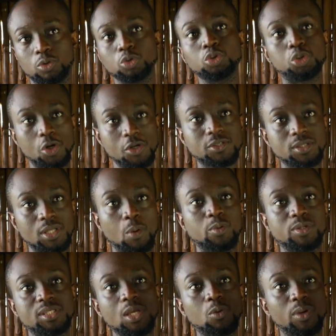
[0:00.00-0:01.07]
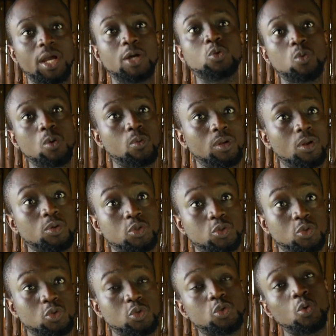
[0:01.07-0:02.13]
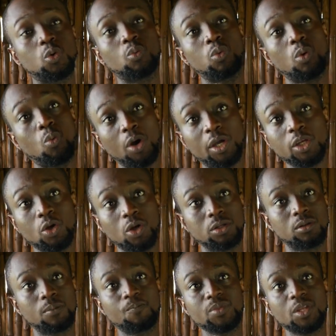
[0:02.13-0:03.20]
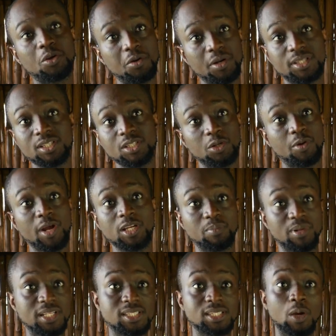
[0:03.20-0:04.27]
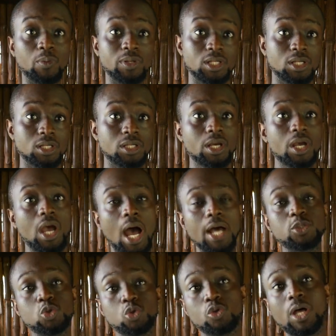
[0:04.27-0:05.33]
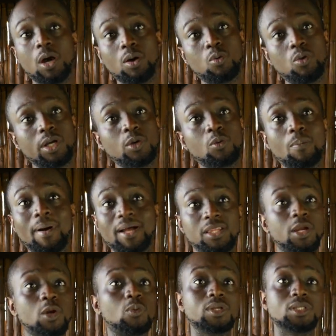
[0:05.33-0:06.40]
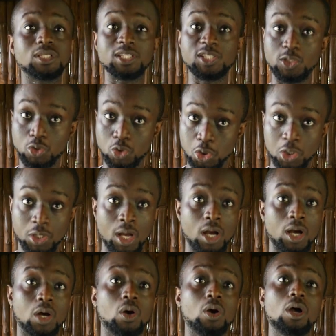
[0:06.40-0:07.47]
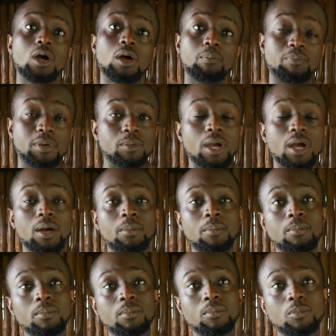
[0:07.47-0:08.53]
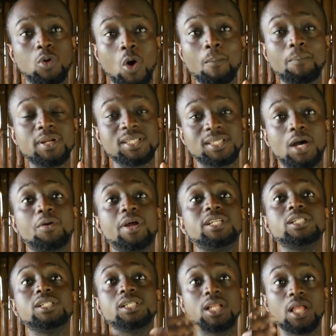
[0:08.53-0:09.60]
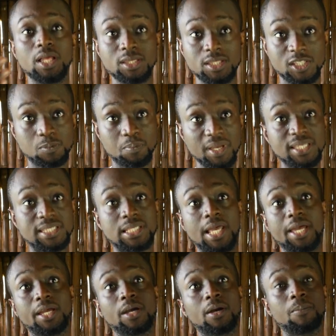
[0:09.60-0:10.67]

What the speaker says: trust that we say we can do what we want to do. So we're working on creating the credibility that we need. And to do that, we're working with partnering with institutional companies already in the space, like